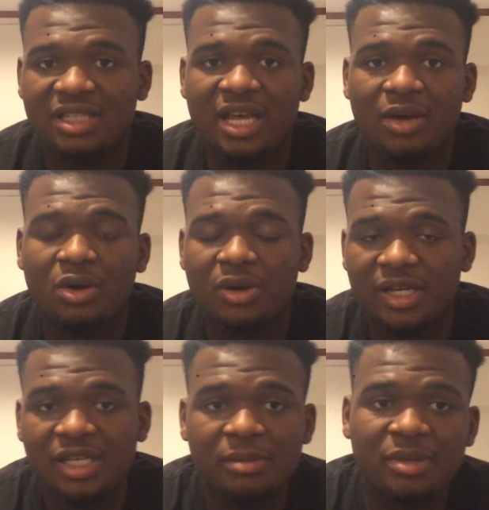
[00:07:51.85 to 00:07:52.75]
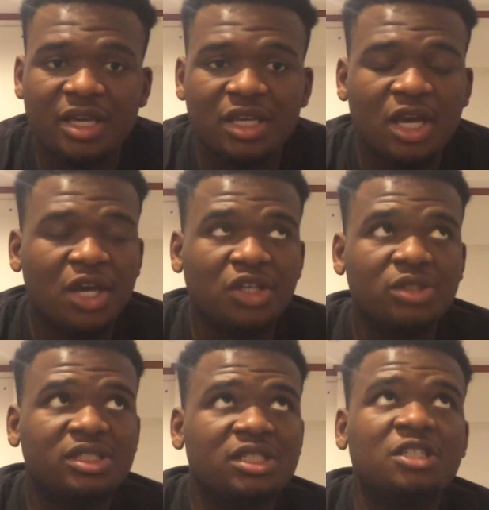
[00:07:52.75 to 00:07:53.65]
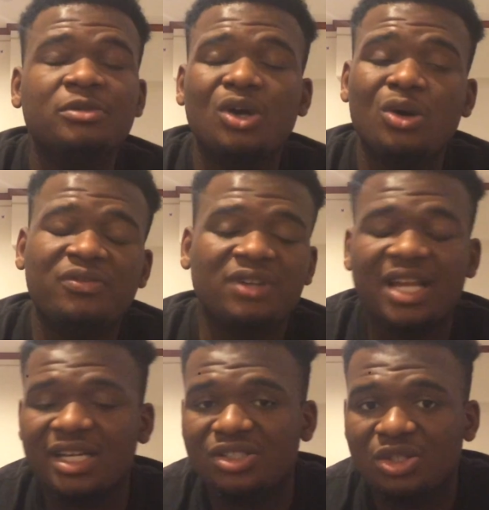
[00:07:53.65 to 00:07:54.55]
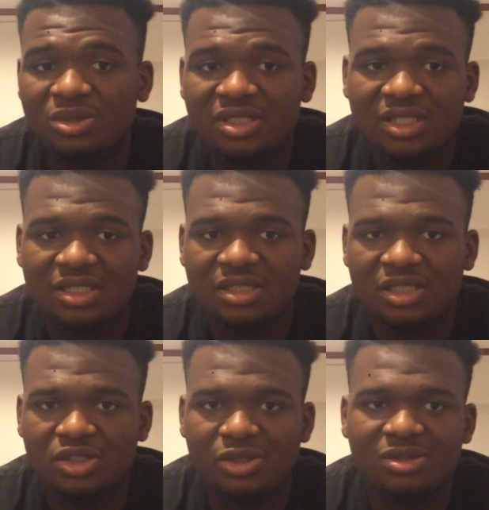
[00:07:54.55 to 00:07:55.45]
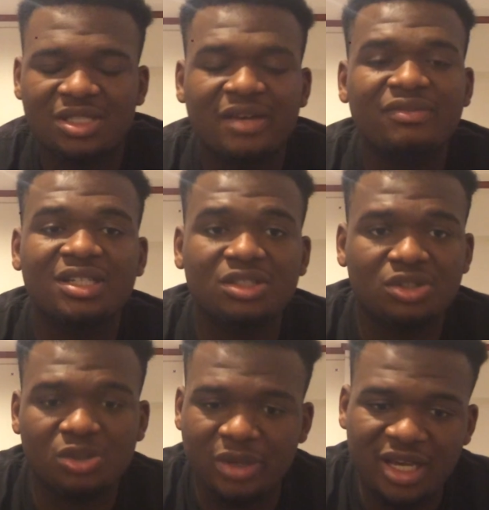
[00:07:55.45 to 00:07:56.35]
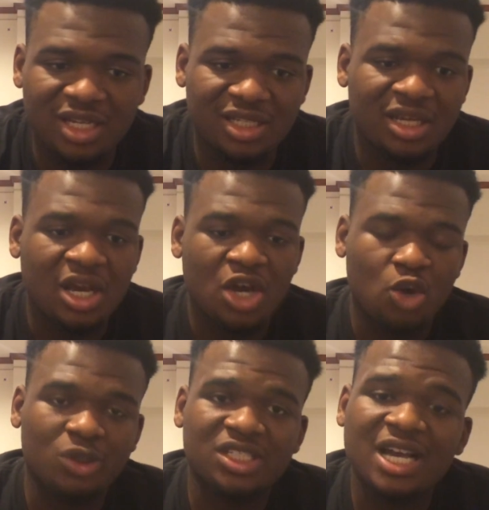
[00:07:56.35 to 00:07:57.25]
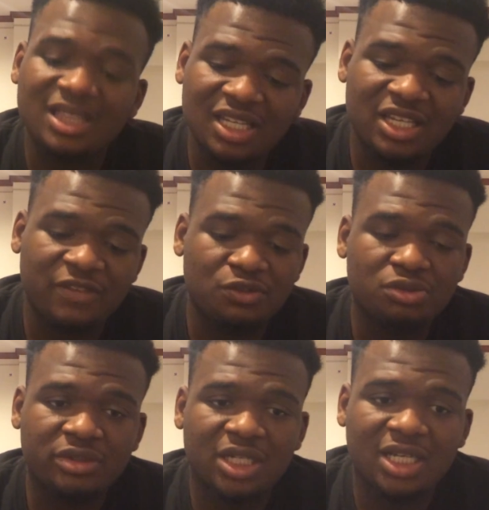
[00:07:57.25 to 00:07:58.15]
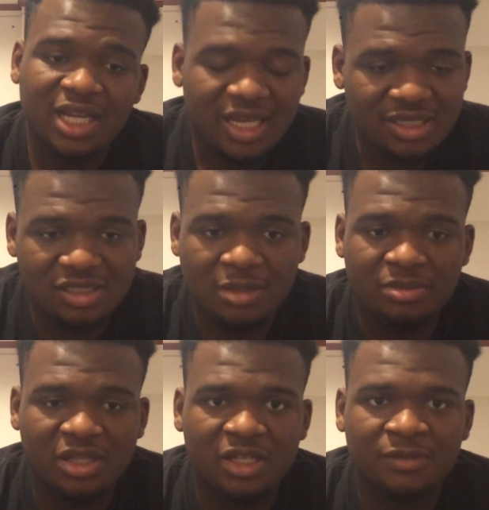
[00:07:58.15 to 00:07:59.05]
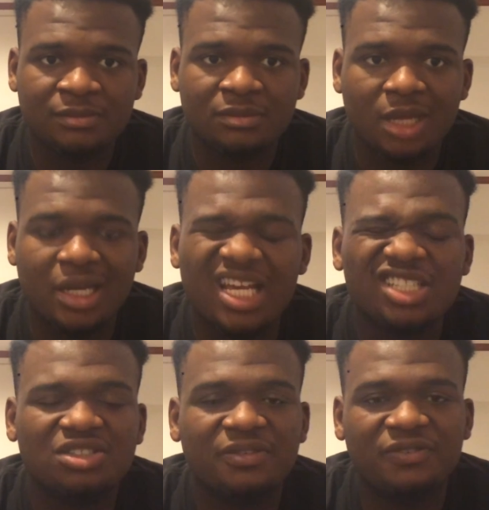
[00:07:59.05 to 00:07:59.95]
Now on eBay, you see them go for like 260, 270, 280, which I think if you really like something, an extra